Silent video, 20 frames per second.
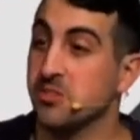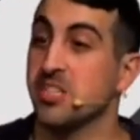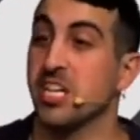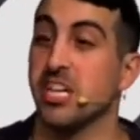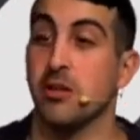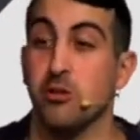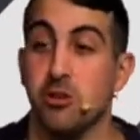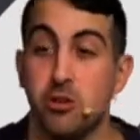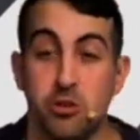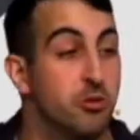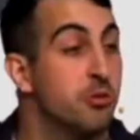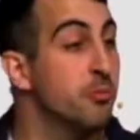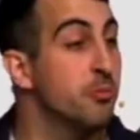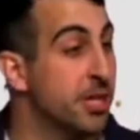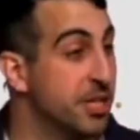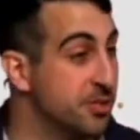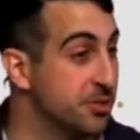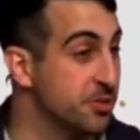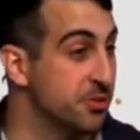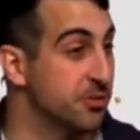in new
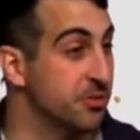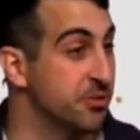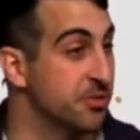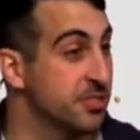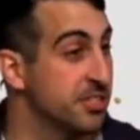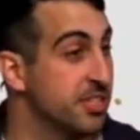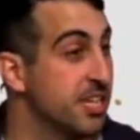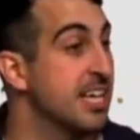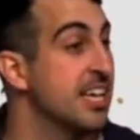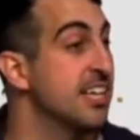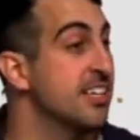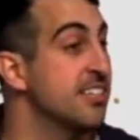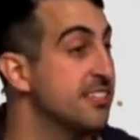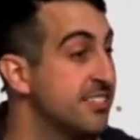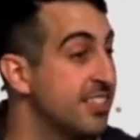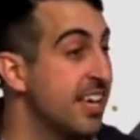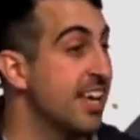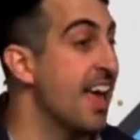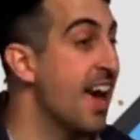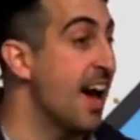ministers
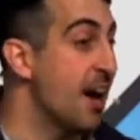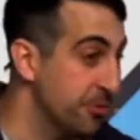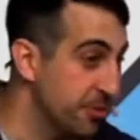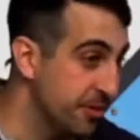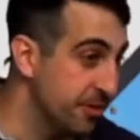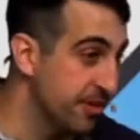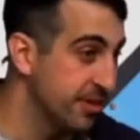sent out.